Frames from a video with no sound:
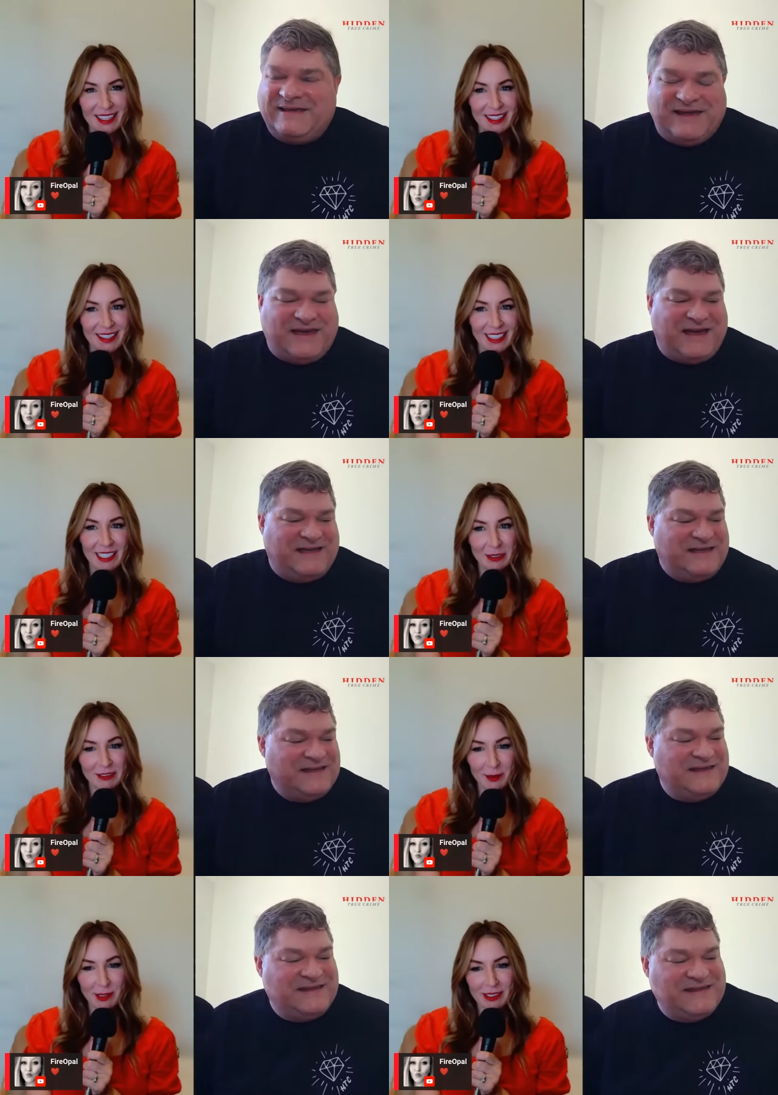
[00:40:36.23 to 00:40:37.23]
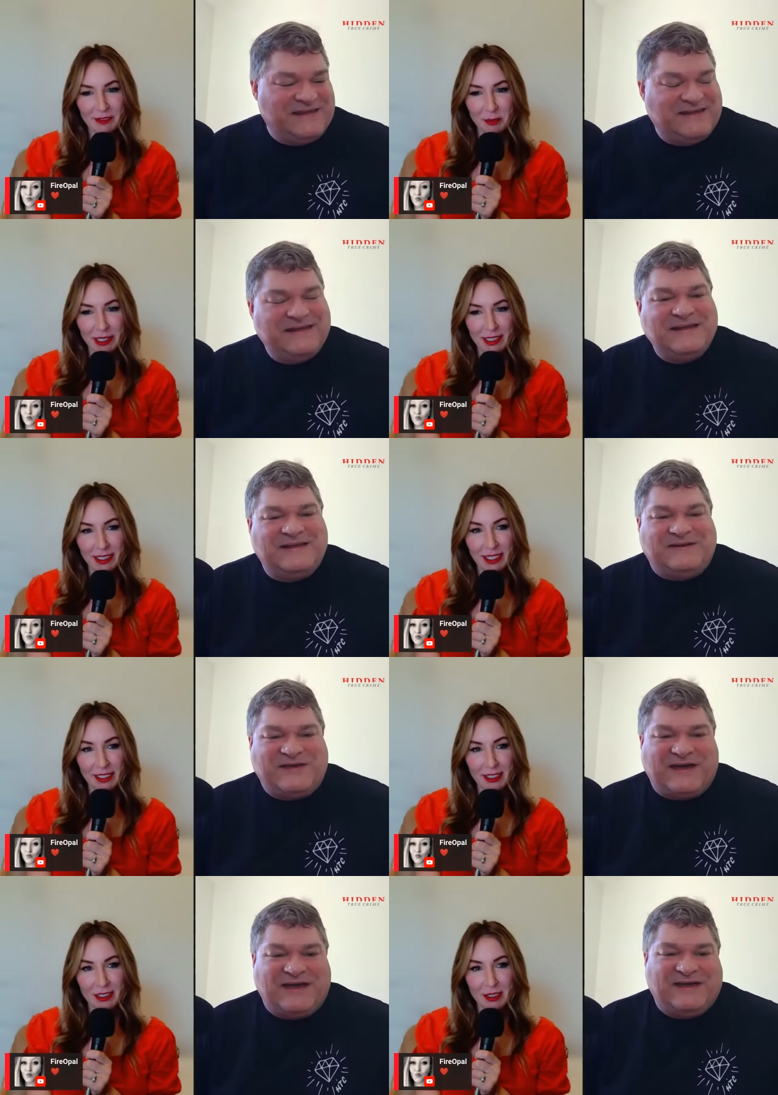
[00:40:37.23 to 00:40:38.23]
Speaker 1: yeah. thank you everyone for being
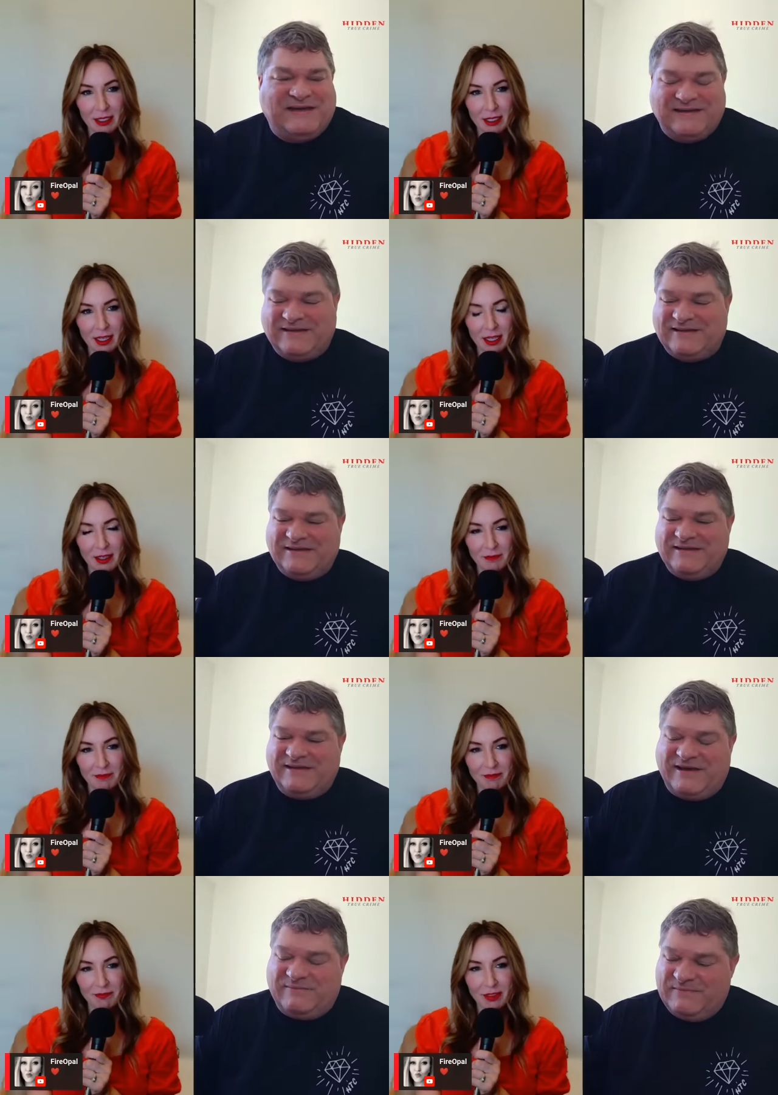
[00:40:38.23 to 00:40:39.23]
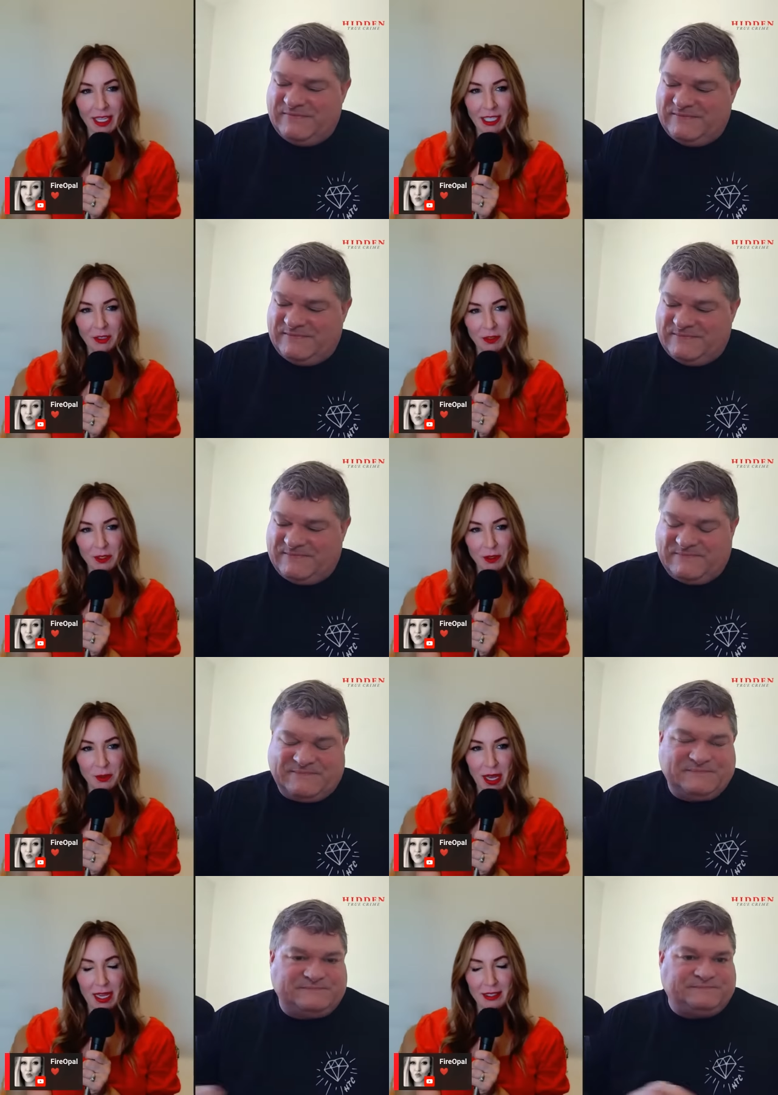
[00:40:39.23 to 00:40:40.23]
here um, yep. thank you for those who
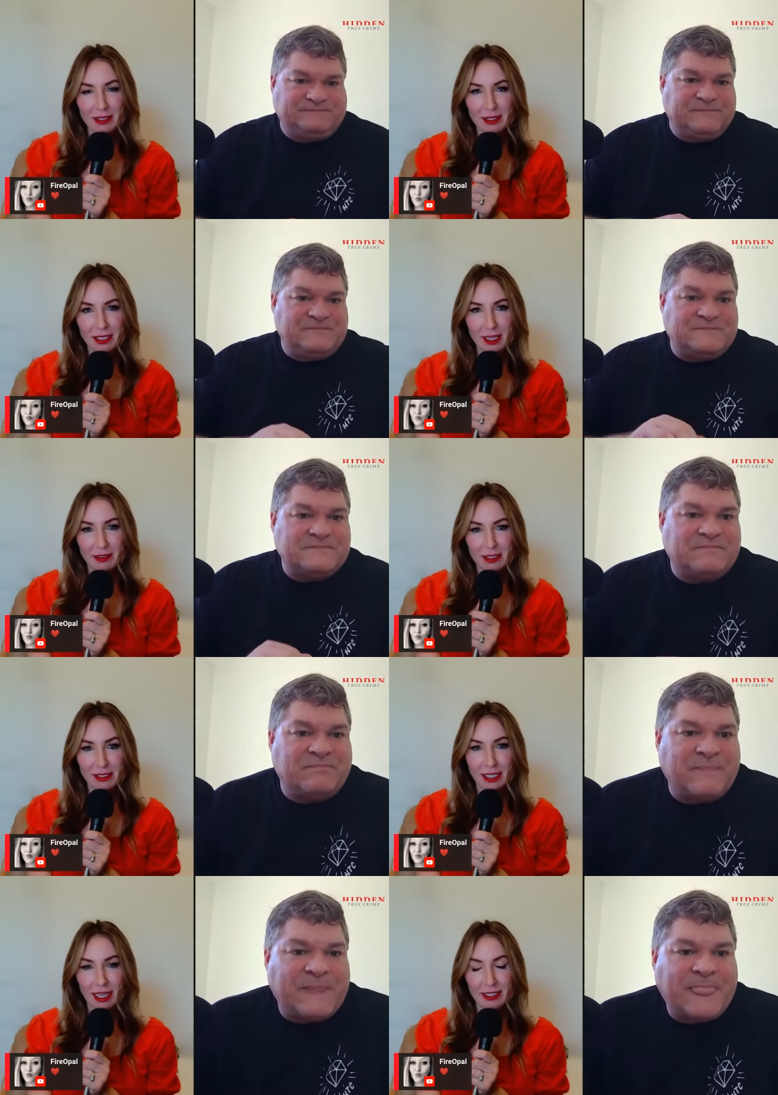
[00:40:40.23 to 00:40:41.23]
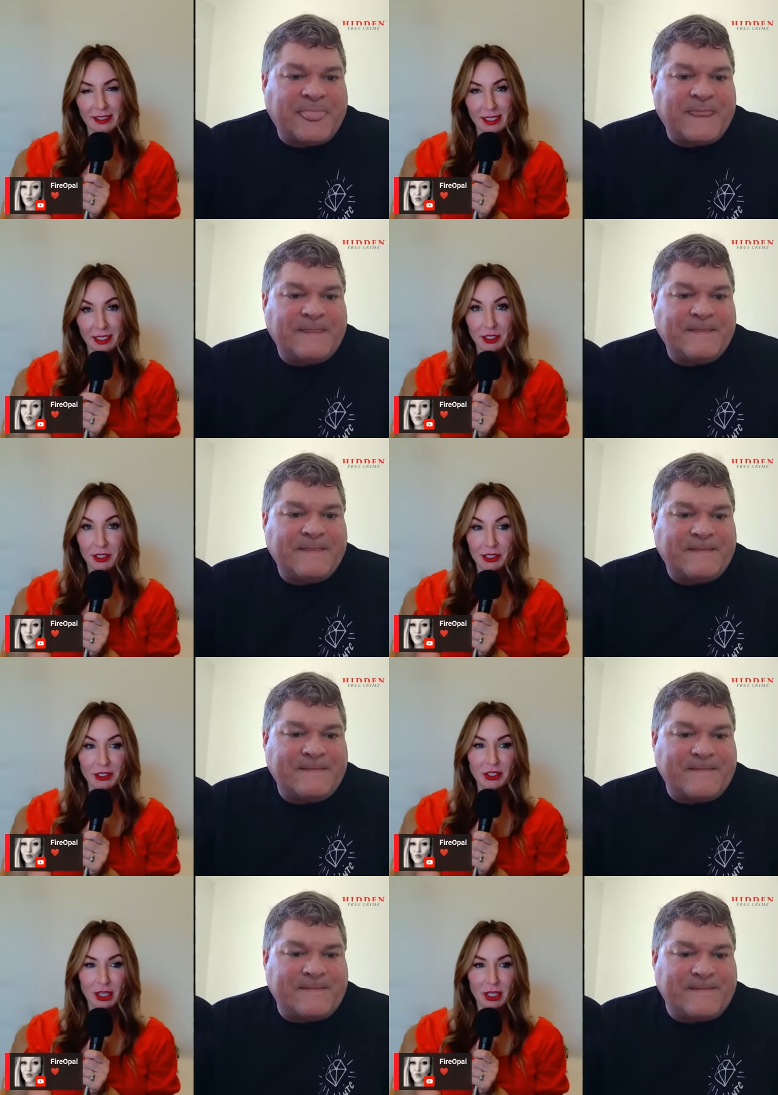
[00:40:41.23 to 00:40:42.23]
asked us to cover this case and
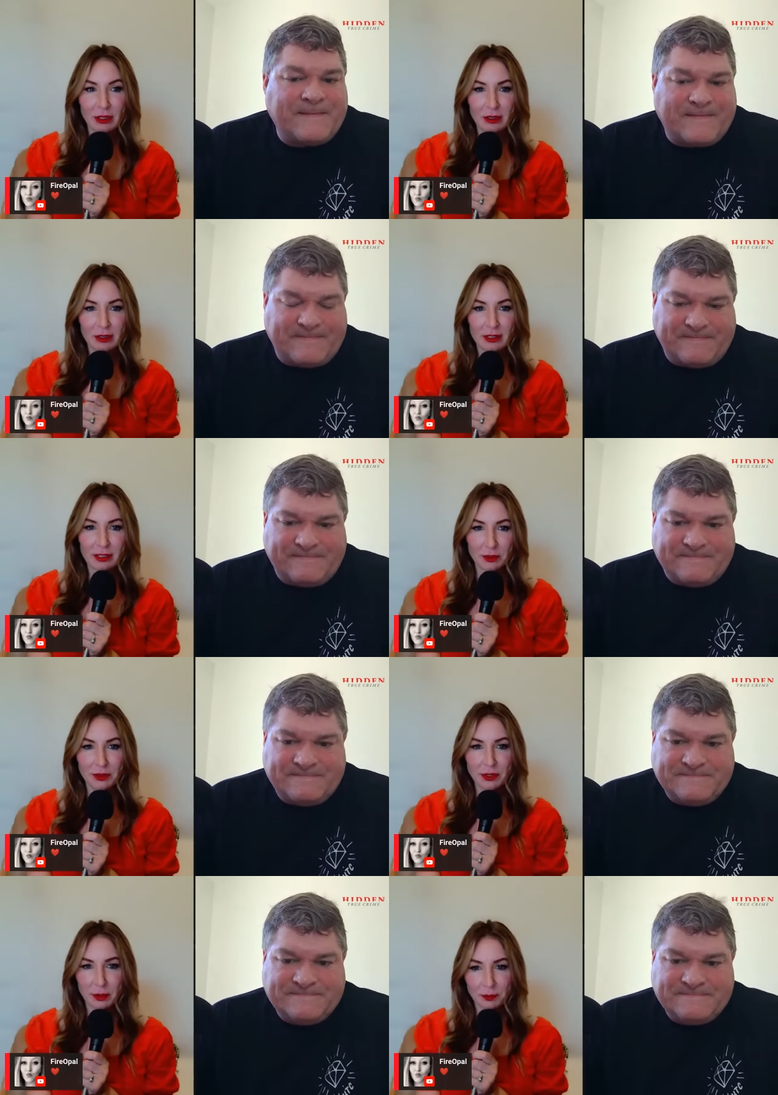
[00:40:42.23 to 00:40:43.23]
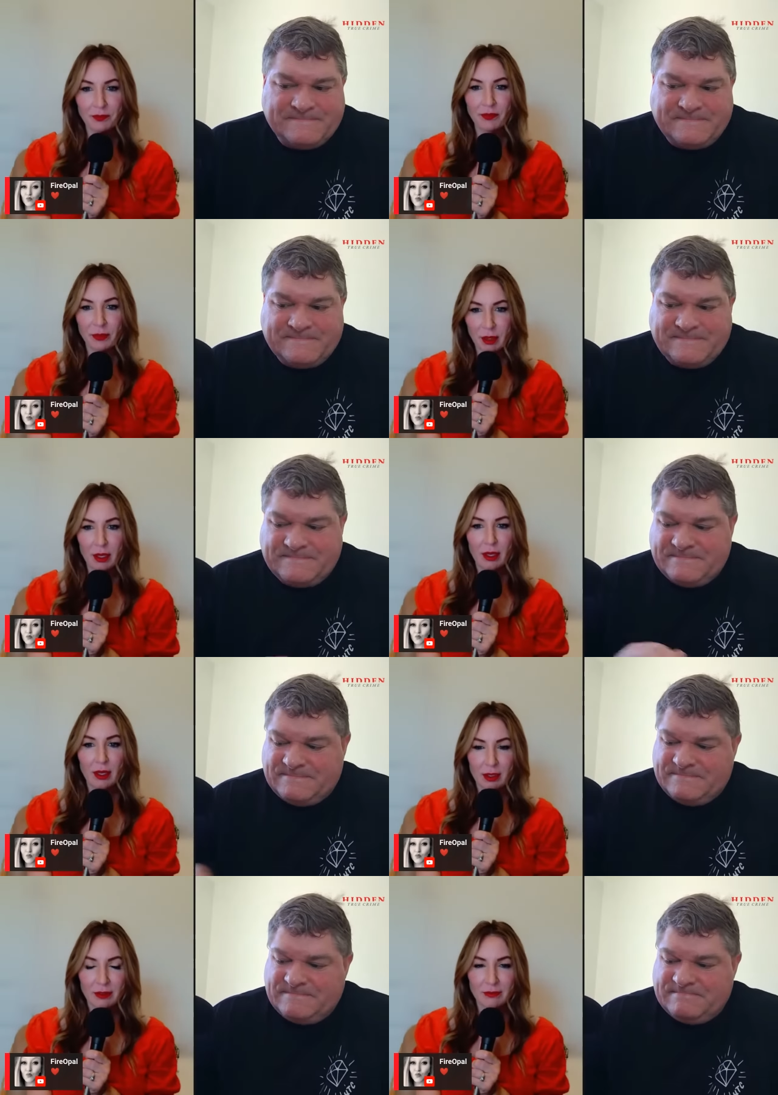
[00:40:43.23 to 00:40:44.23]
encouraged john to do so
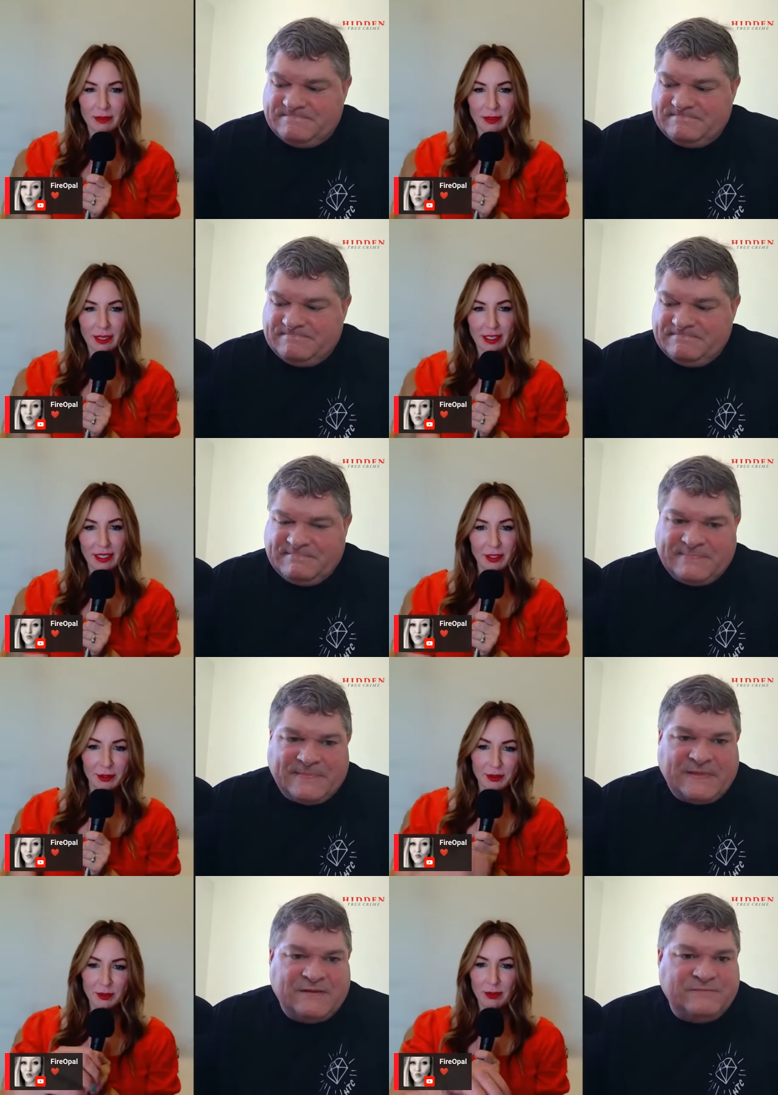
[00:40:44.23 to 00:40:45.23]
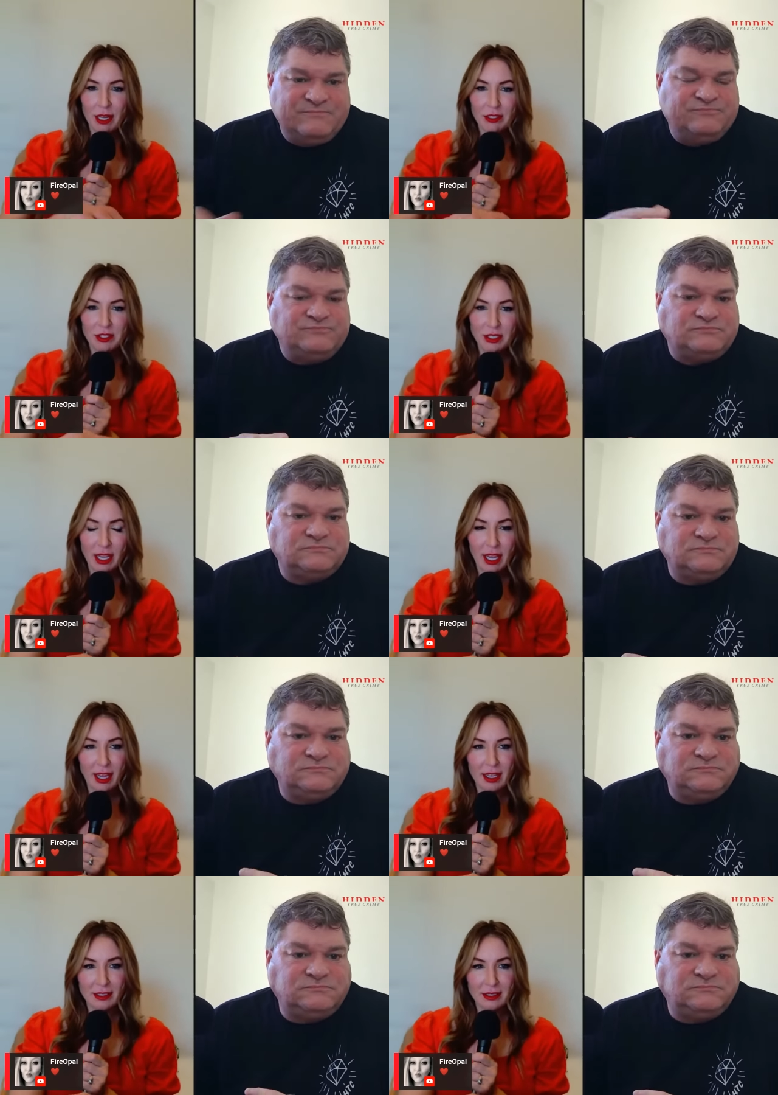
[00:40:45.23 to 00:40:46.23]
thank you so much
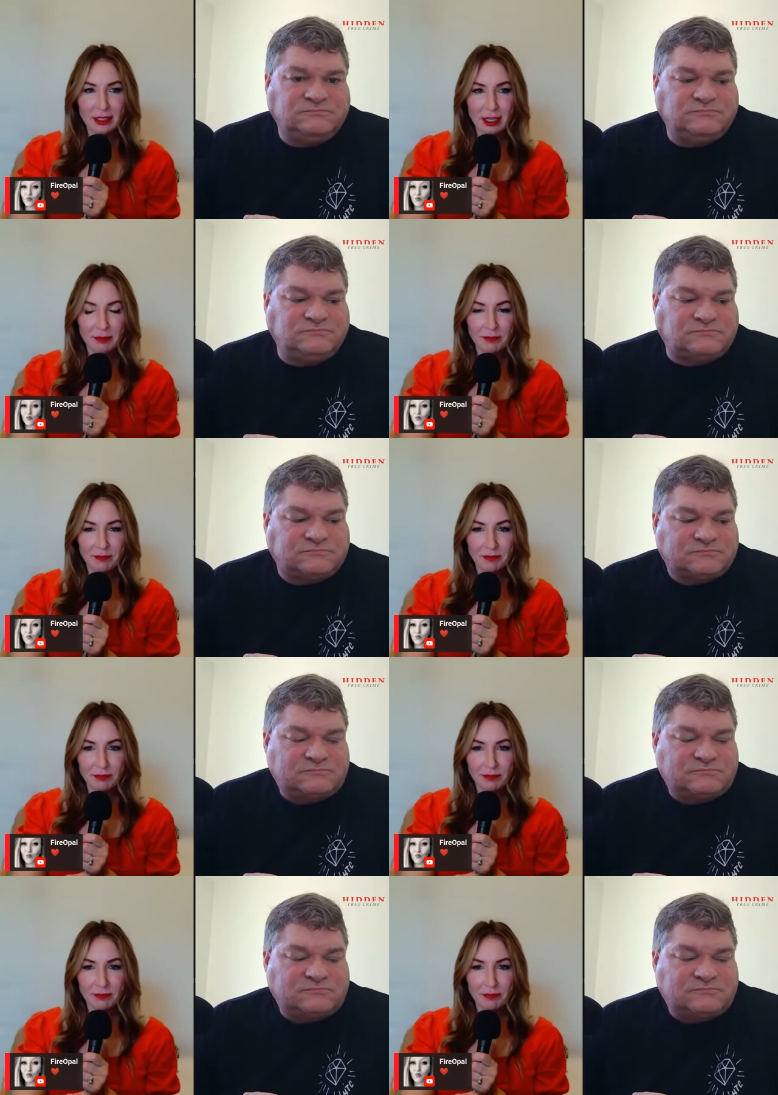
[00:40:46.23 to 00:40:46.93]
and um,